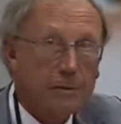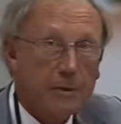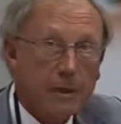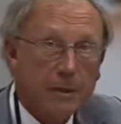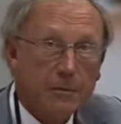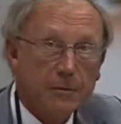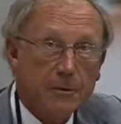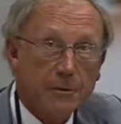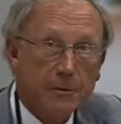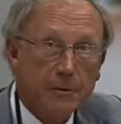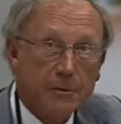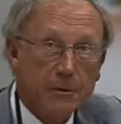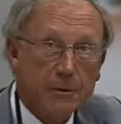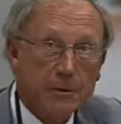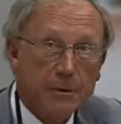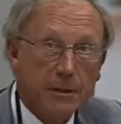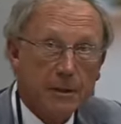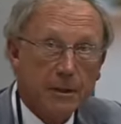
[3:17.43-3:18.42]
12
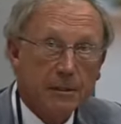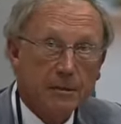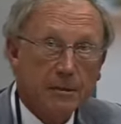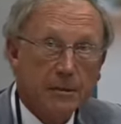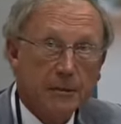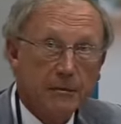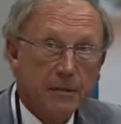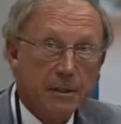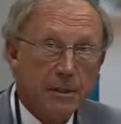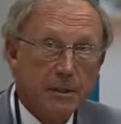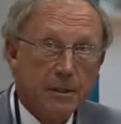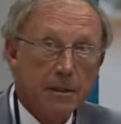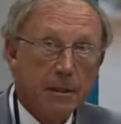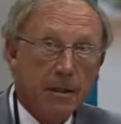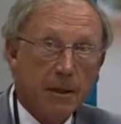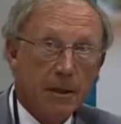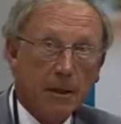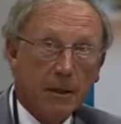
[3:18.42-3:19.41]
surgeons, as you have seen,